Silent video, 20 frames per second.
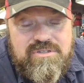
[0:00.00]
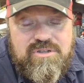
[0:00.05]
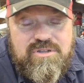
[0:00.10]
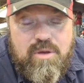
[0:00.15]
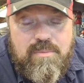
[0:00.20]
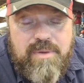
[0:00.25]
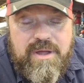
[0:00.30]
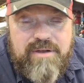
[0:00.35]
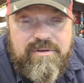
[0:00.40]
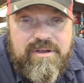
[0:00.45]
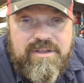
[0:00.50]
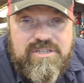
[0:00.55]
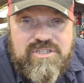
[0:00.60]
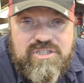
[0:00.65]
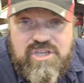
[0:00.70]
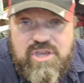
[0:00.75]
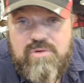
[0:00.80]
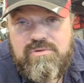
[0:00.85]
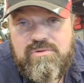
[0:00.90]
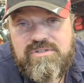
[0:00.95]
no better
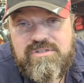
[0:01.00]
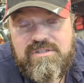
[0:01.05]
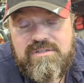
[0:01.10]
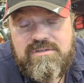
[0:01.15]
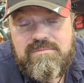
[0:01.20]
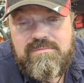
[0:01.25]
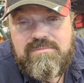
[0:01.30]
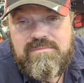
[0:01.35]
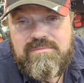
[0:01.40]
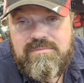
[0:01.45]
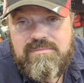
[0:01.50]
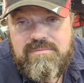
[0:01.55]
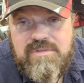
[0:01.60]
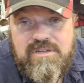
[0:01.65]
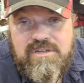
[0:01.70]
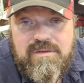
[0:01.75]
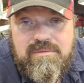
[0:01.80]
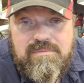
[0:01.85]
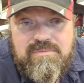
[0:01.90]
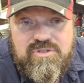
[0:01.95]
excuse than
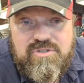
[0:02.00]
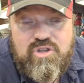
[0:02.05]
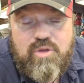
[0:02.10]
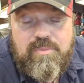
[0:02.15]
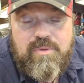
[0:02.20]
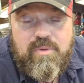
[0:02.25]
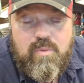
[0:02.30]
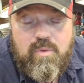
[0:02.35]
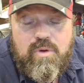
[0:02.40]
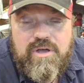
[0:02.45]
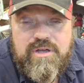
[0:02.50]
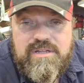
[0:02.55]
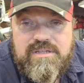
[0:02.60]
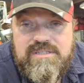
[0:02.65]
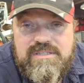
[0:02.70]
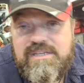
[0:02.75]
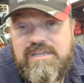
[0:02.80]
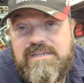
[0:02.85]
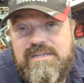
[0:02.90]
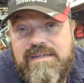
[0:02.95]
stopping work and
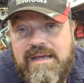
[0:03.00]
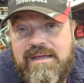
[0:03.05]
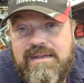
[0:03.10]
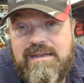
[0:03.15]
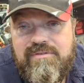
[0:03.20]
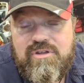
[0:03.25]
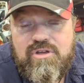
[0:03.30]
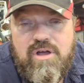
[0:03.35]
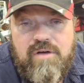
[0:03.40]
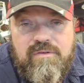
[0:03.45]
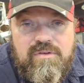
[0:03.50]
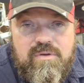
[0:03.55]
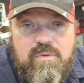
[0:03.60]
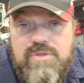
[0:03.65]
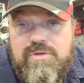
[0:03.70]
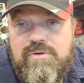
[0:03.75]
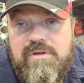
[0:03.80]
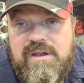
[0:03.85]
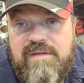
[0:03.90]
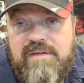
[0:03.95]
sitting down and having a coffee
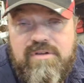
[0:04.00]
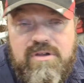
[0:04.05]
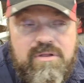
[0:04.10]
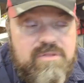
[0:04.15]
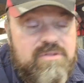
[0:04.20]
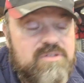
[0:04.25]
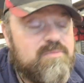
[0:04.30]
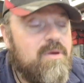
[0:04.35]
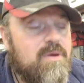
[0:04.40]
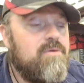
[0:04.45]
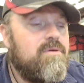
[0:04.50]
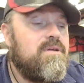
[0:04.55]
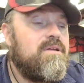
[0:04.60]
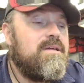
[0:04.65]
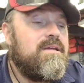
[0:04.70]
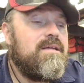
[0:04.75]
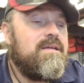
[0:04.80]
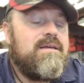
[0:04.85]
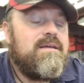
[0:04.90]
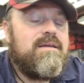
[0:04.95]
with her and having another smoke.
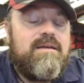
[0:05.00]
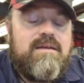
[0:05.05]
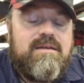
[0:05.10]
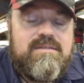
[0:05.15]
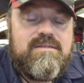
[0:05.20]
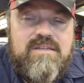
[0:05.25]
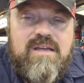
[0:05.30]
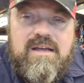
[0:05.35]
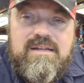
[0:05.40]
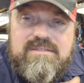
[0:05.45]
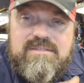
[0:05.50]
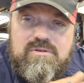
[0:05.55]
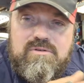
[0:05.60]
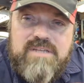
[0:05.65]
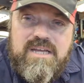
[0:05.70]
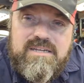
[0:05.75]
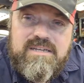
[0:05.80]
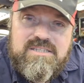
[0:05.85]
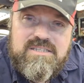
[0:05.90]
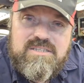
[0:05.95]
So I do
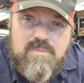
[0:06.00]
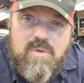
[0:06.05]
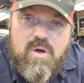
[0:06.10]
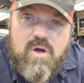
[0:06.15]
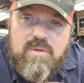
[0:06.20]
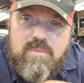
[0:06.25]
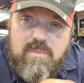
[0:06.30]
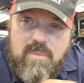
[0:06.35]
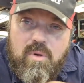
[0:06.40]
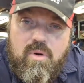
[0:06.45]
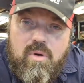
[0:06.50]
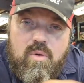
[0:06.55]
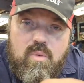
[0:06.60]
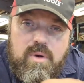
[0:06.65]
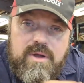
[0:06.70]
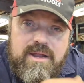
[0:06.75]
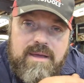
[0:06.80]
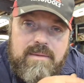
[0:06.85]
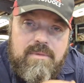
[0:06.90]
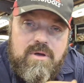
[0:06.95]
tend to smoke more
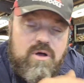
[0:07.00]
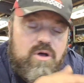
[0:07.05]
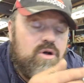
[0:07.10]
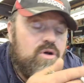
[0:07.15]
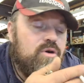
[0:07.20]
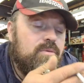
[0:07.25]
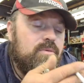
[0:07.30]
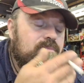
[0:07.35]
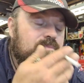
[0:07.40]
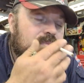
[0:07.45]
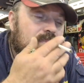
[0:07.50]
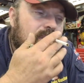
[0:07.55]
when I'm at home.